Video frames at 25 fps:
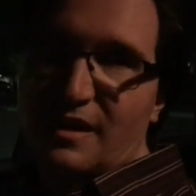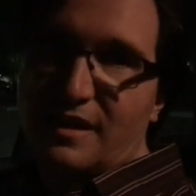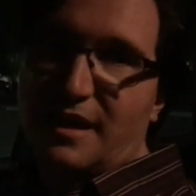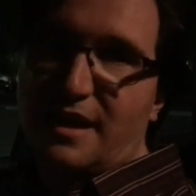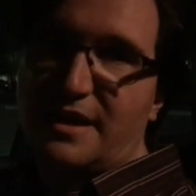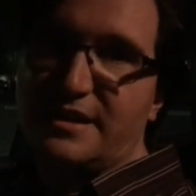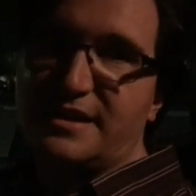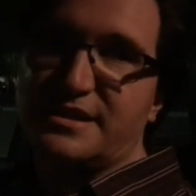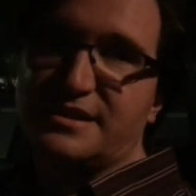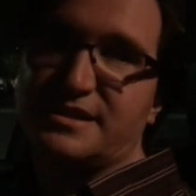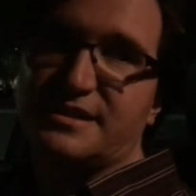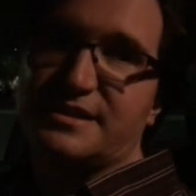
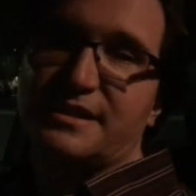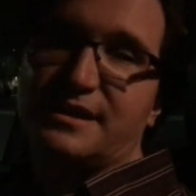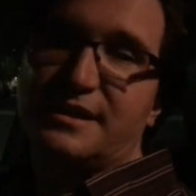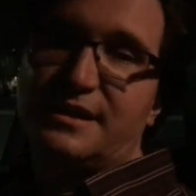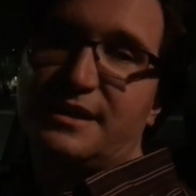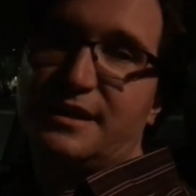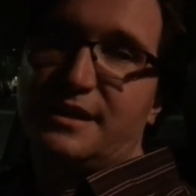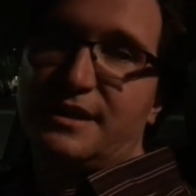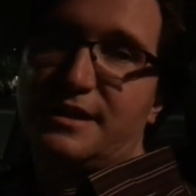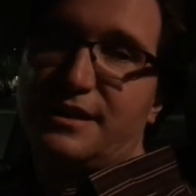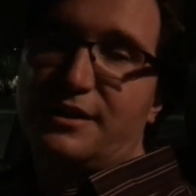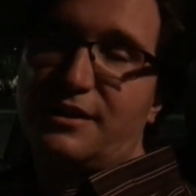I just
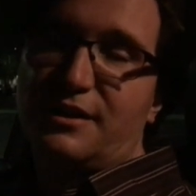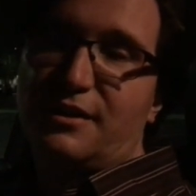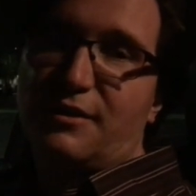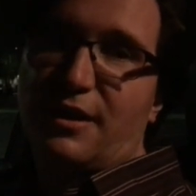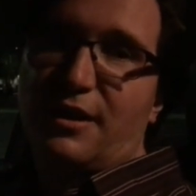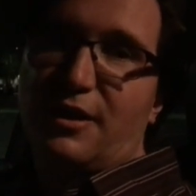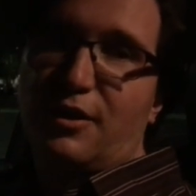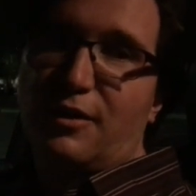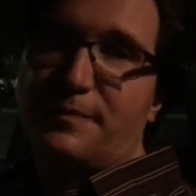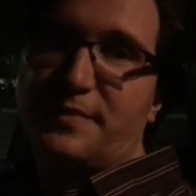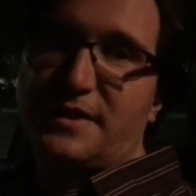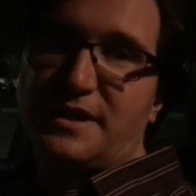you know
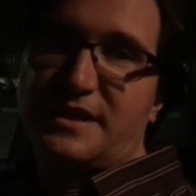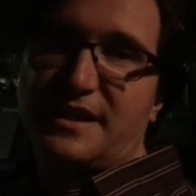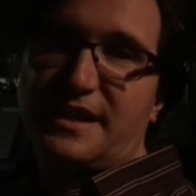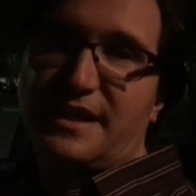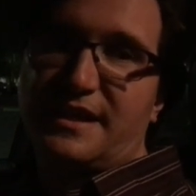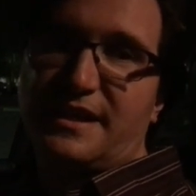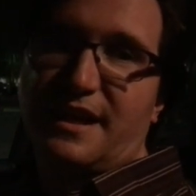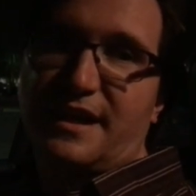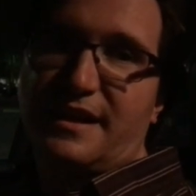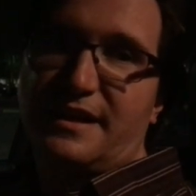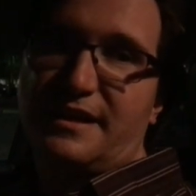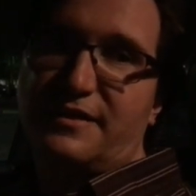I hope that they
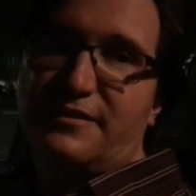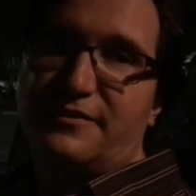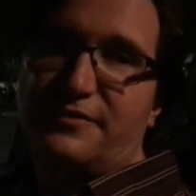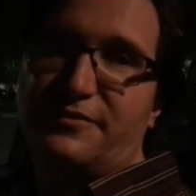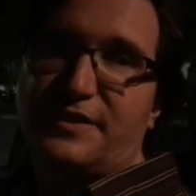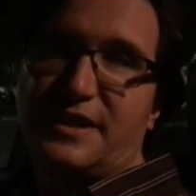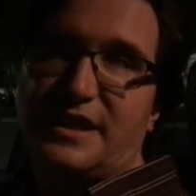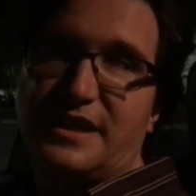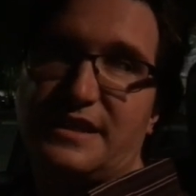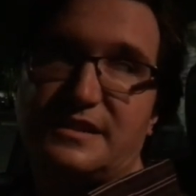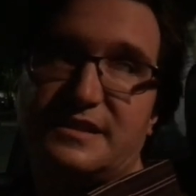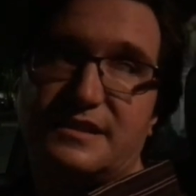kind of
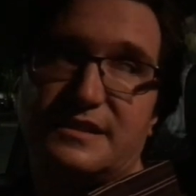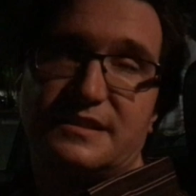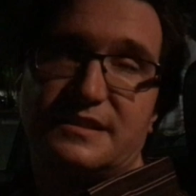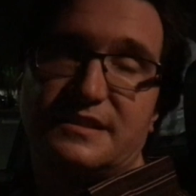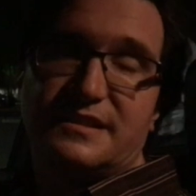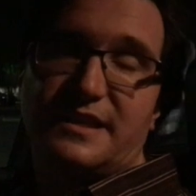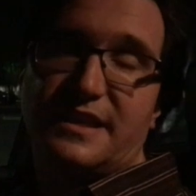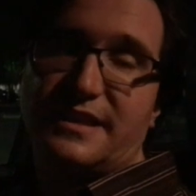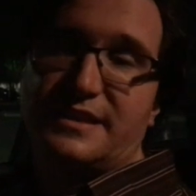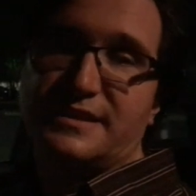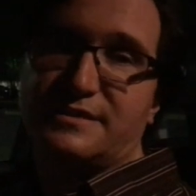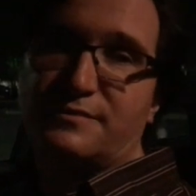get
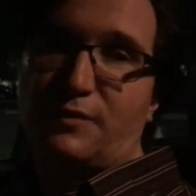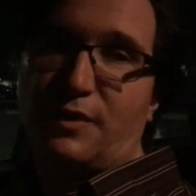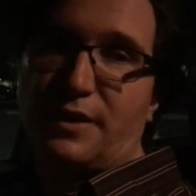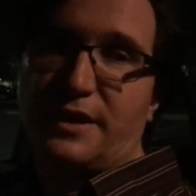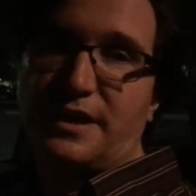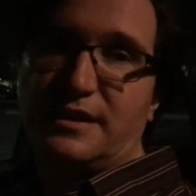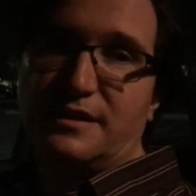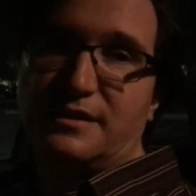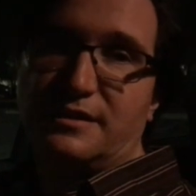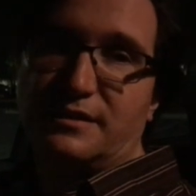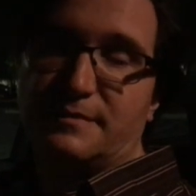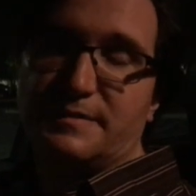things
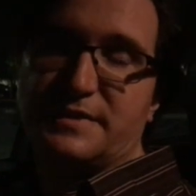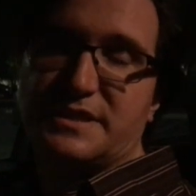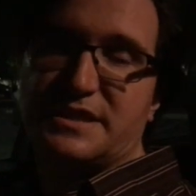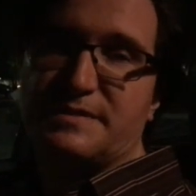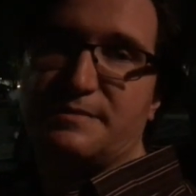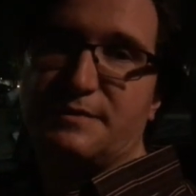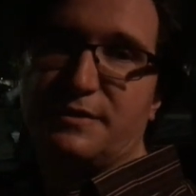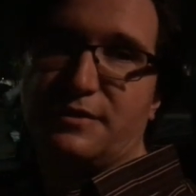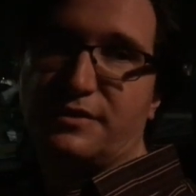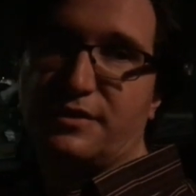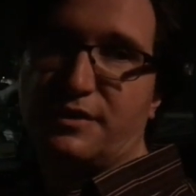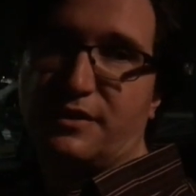running a little bit
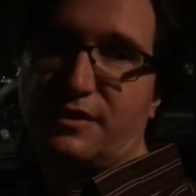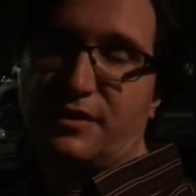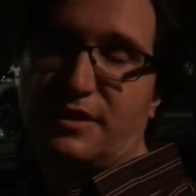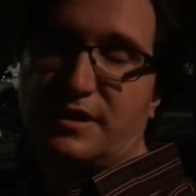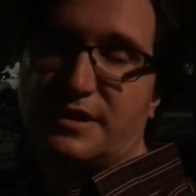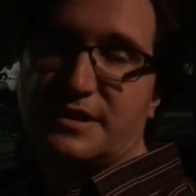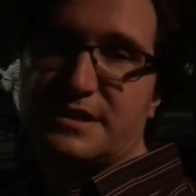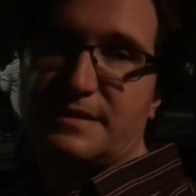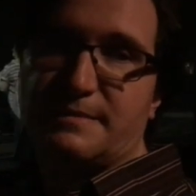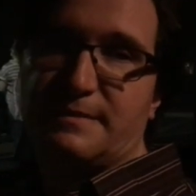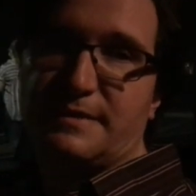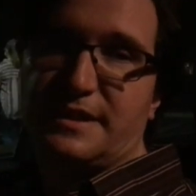smoother
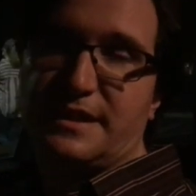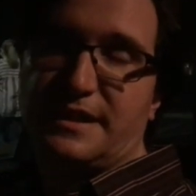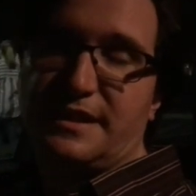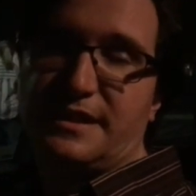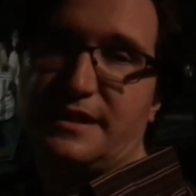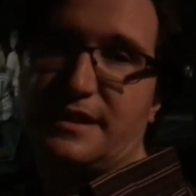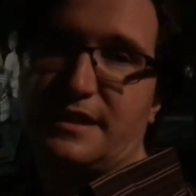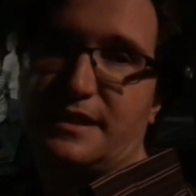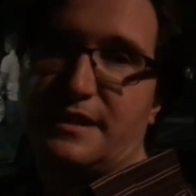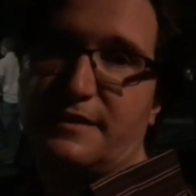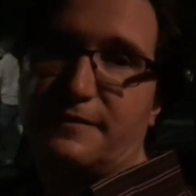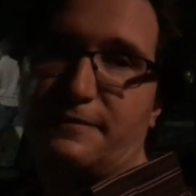on some of the
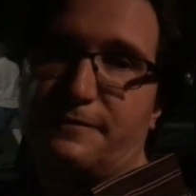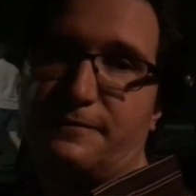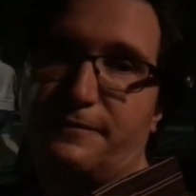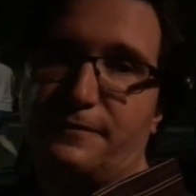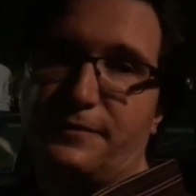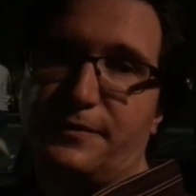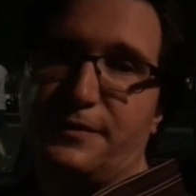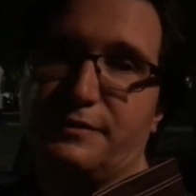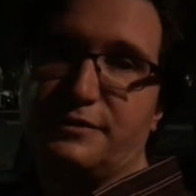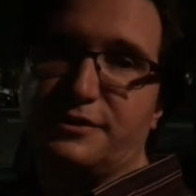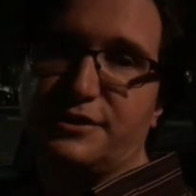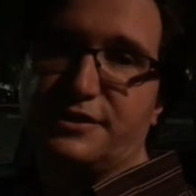uh,
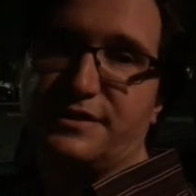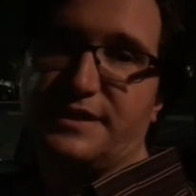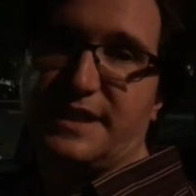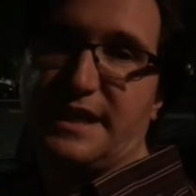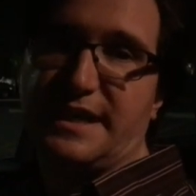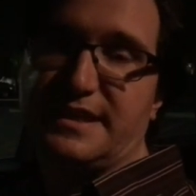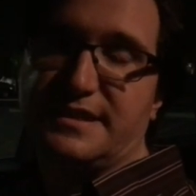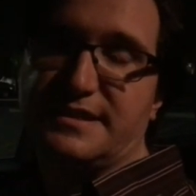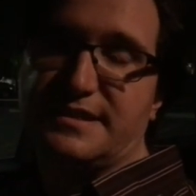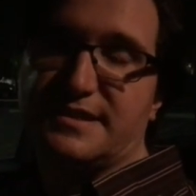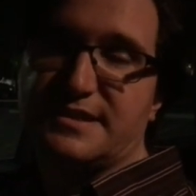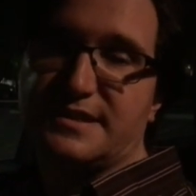future
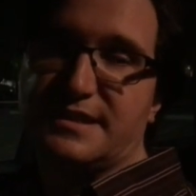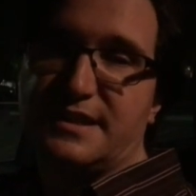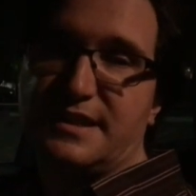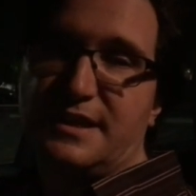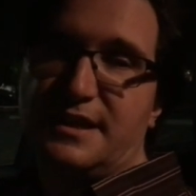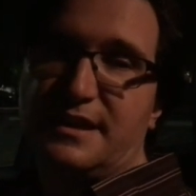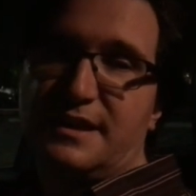dates,